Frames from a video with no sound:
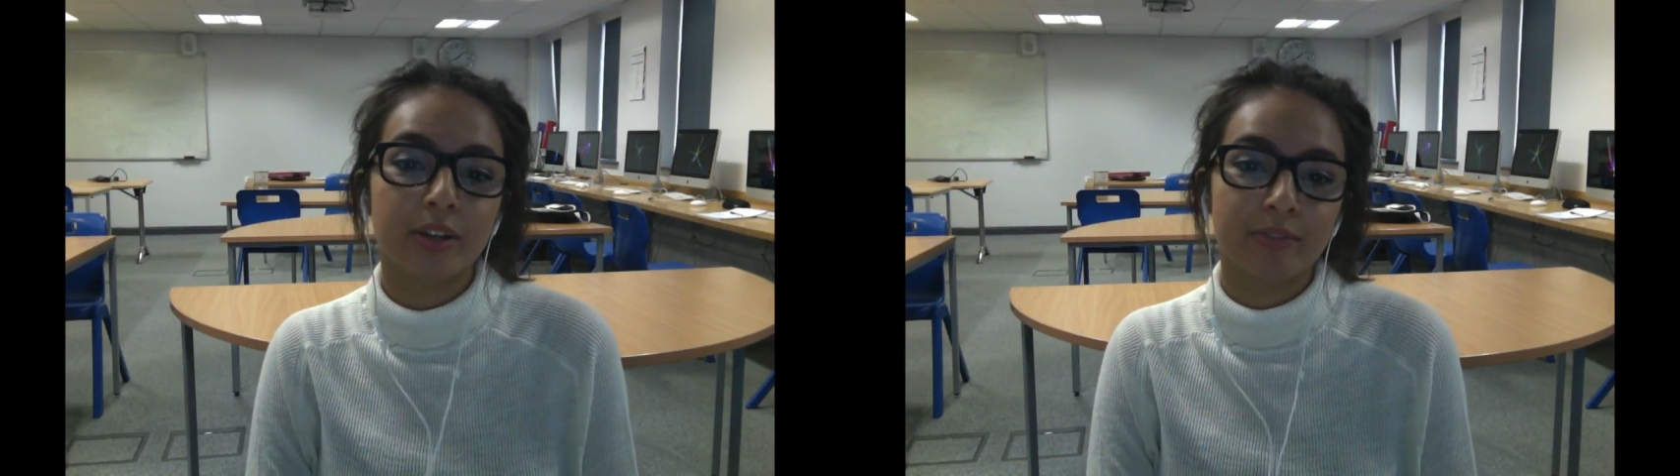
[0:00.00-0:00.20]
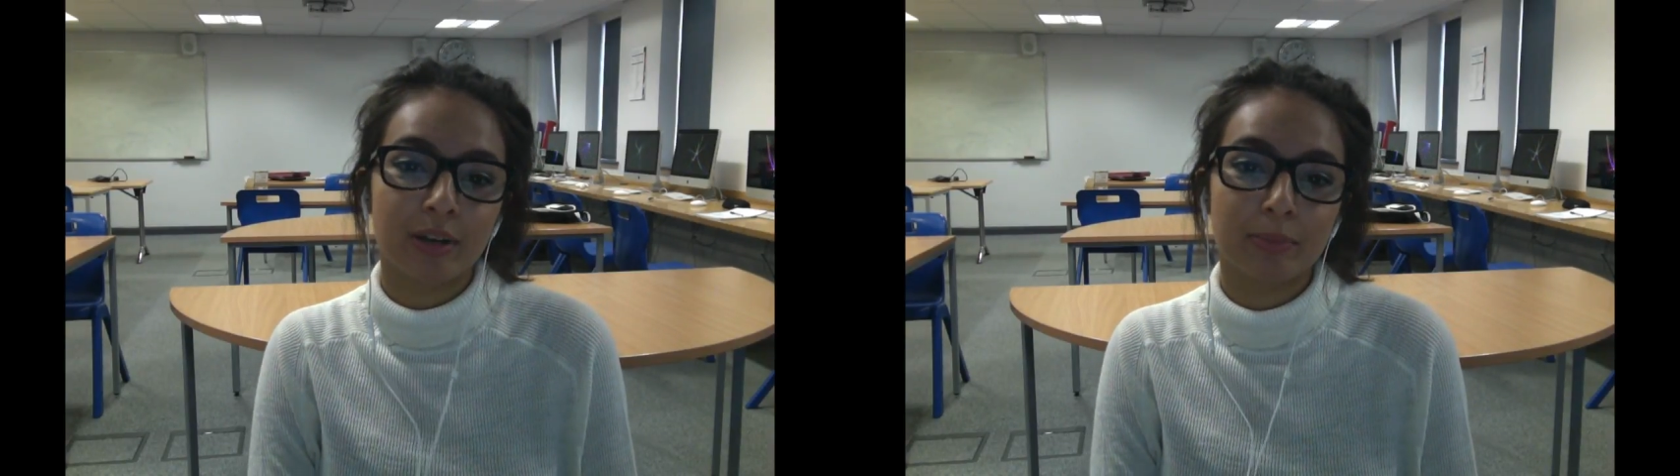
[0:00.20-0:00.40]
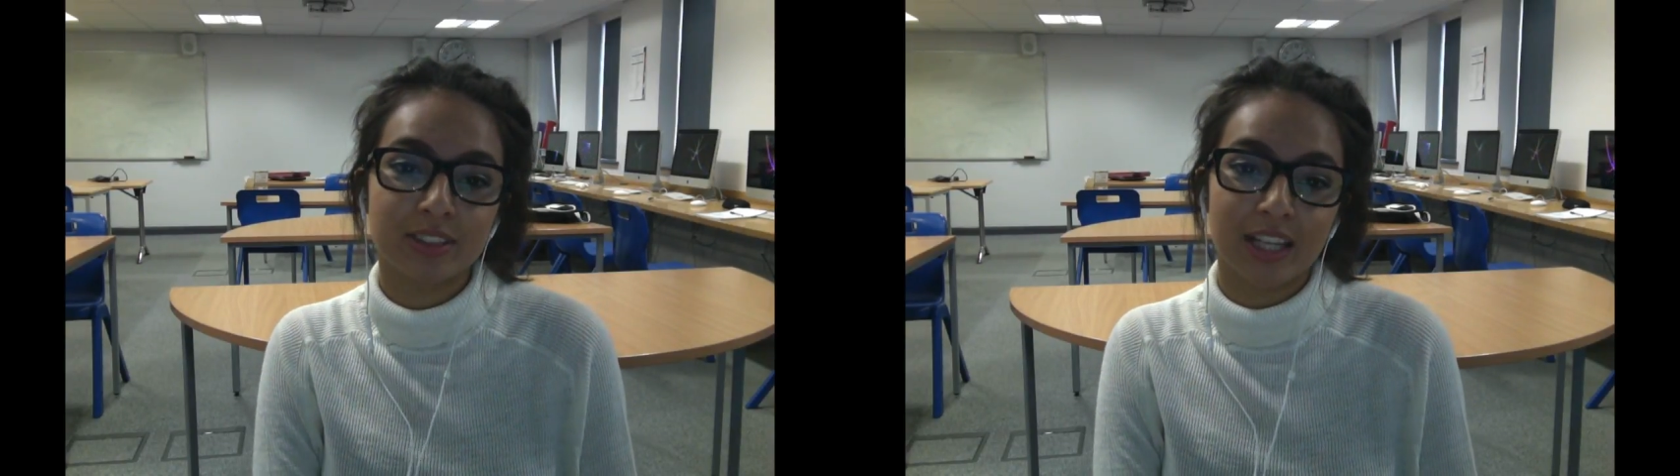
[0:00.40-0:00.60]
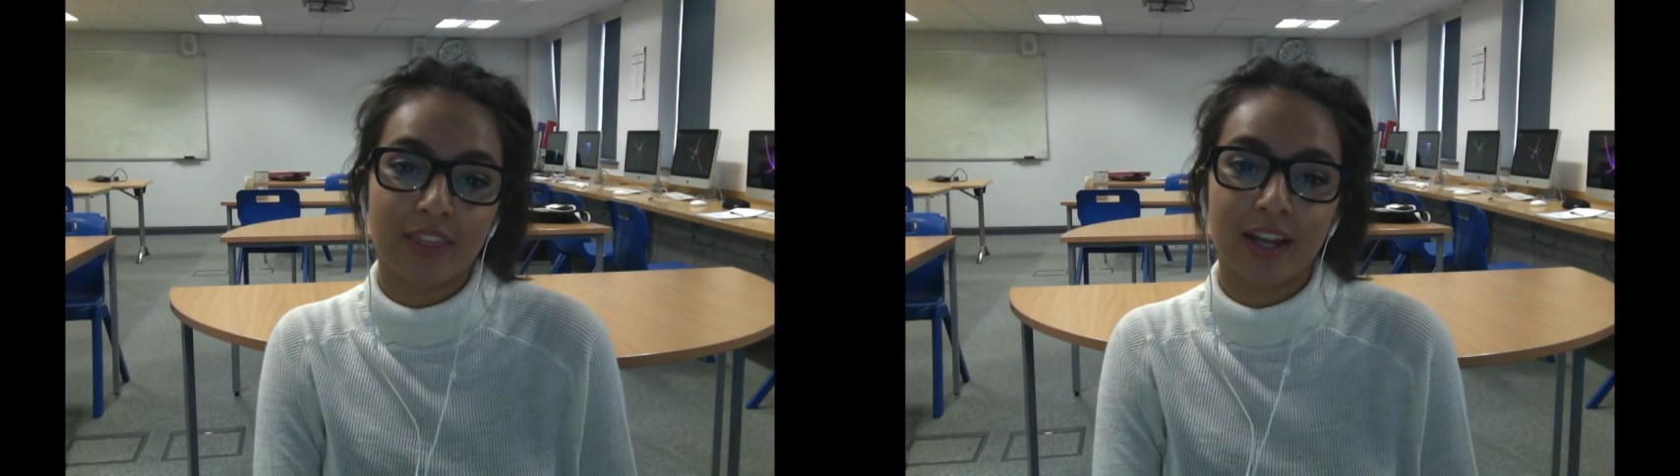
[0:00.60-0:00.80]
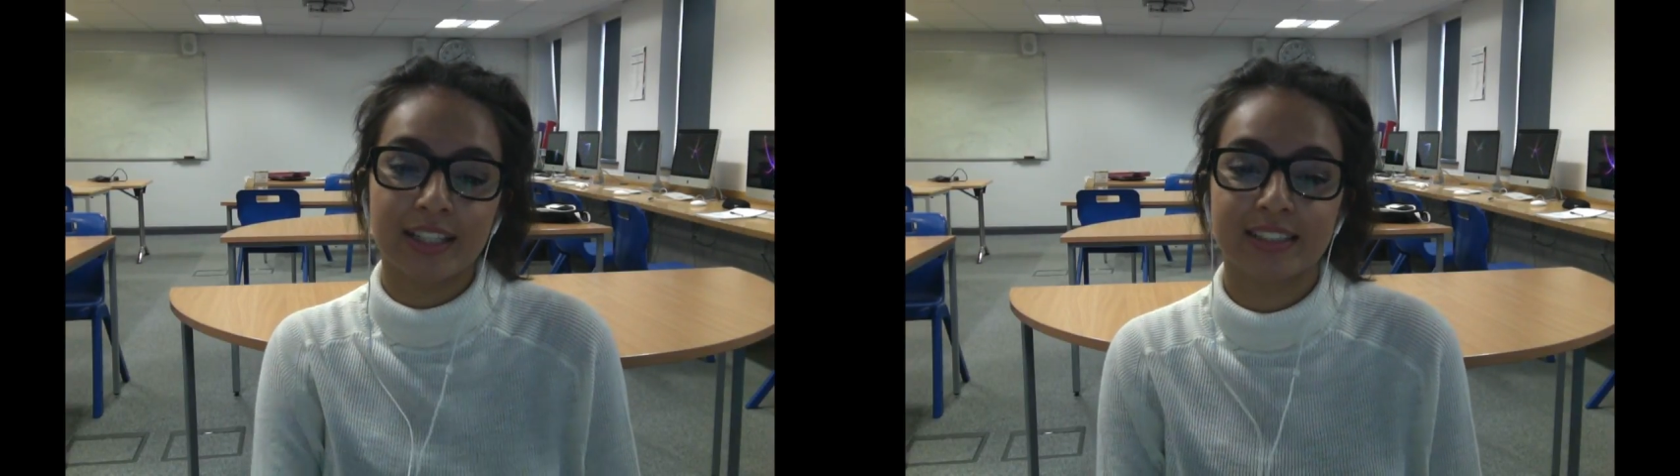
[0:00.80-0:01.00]
can represent
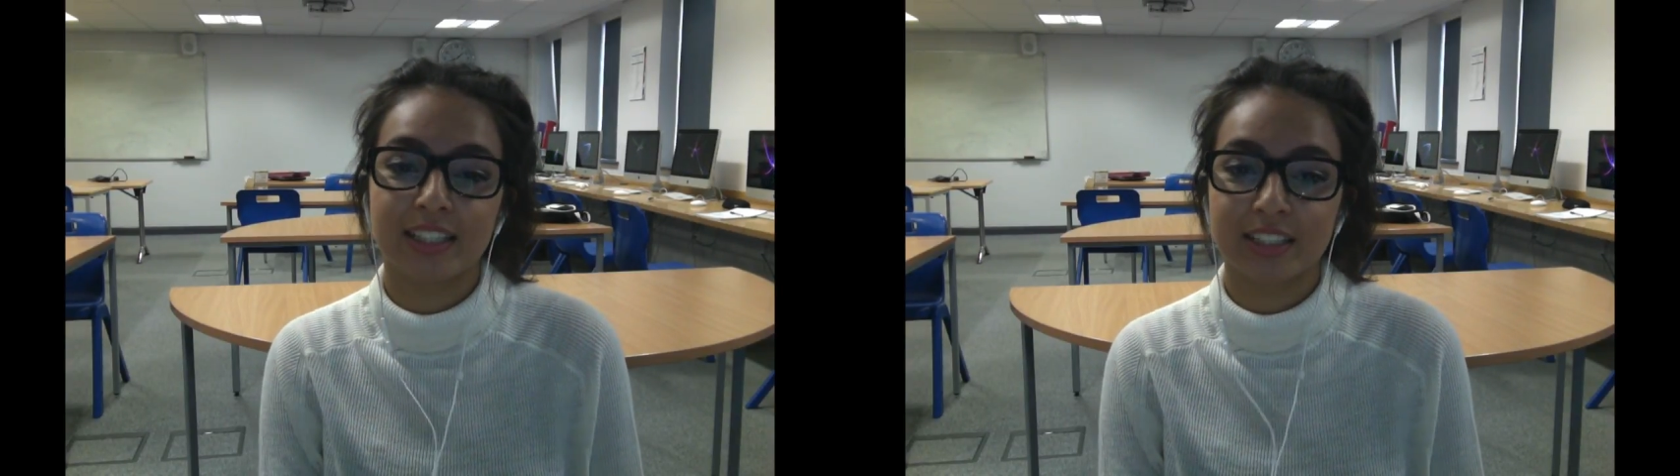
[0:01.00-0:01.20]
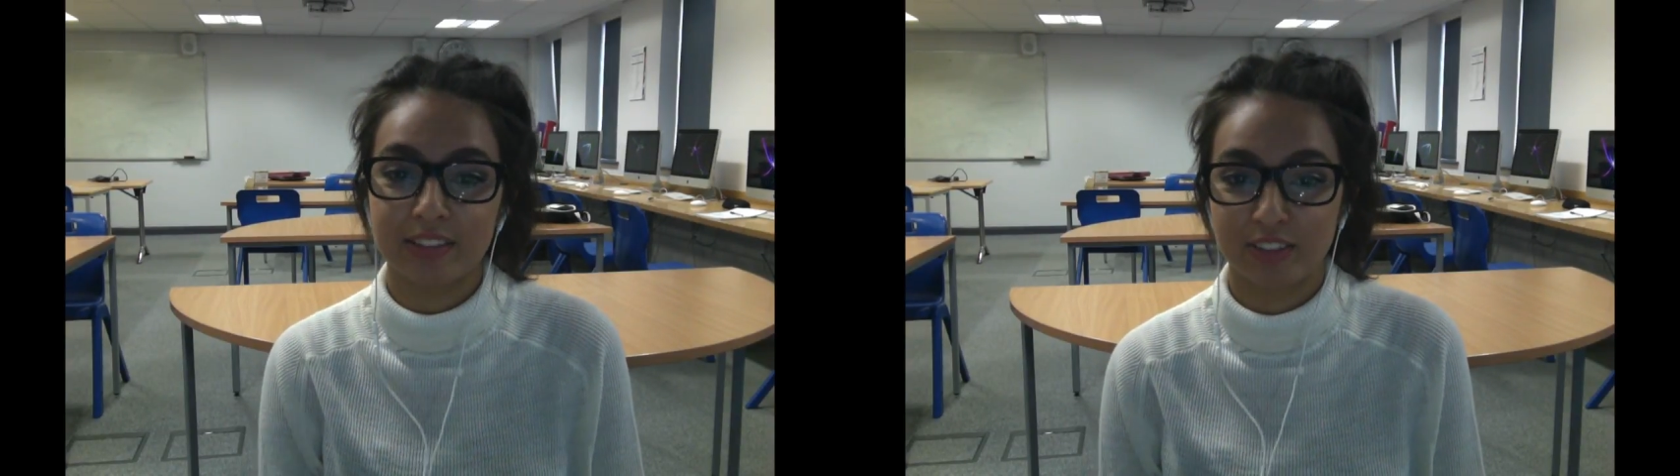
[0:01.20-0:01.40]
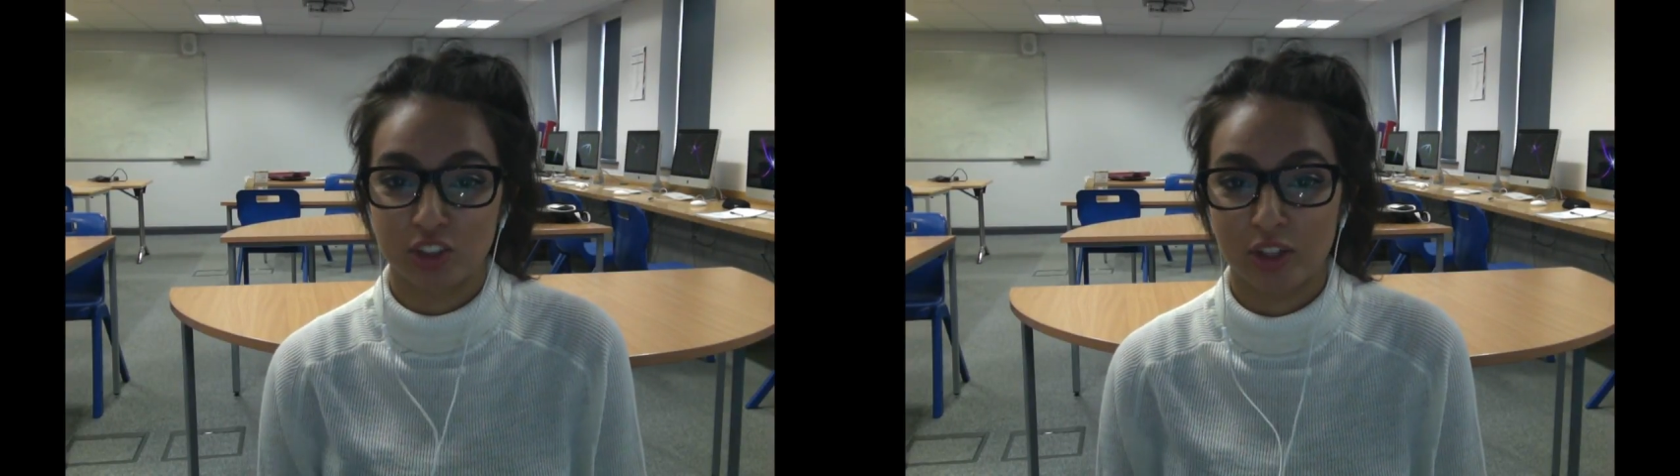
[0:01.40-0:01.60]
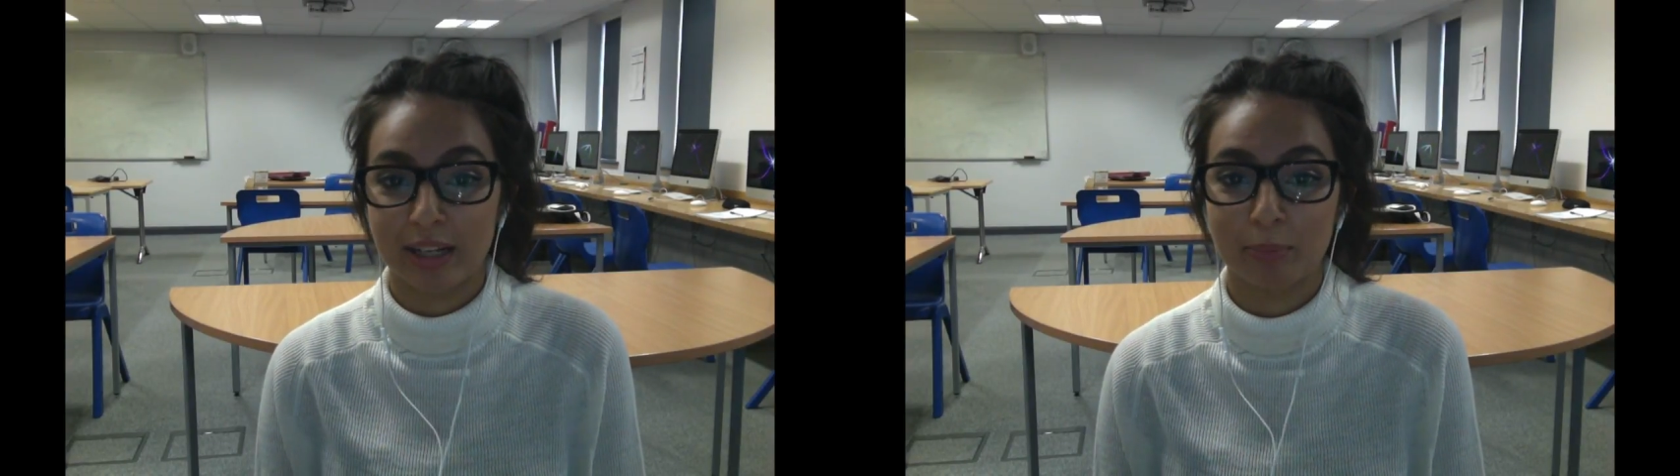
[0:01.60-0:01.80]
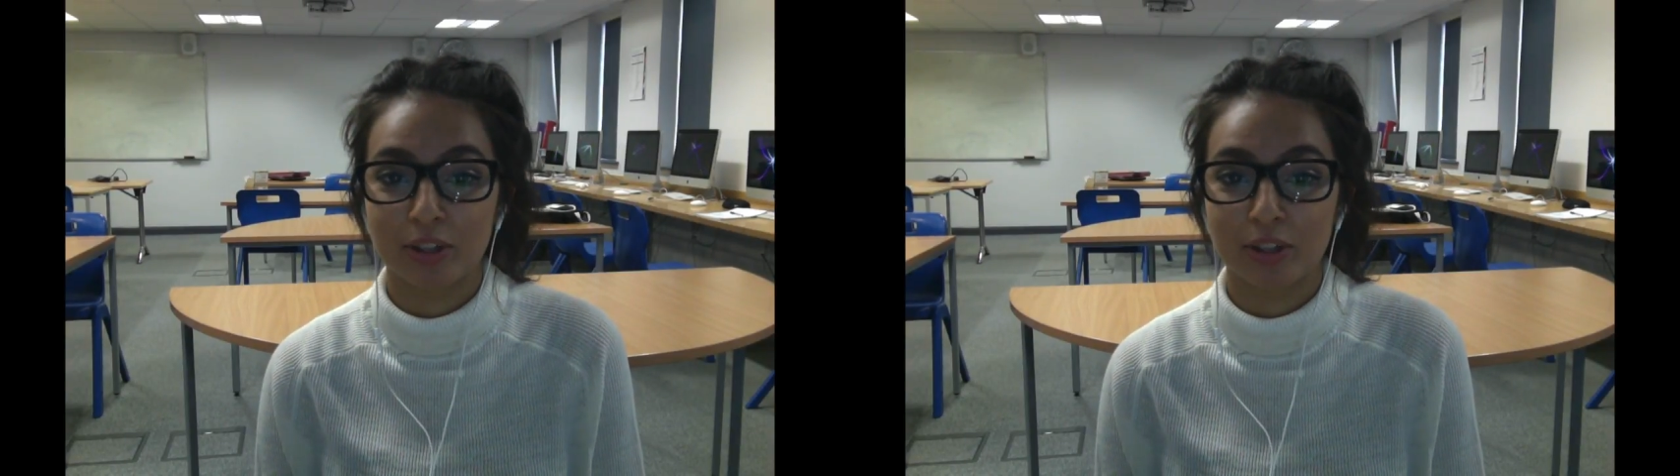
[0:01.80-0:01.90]
that he's sexually frustrated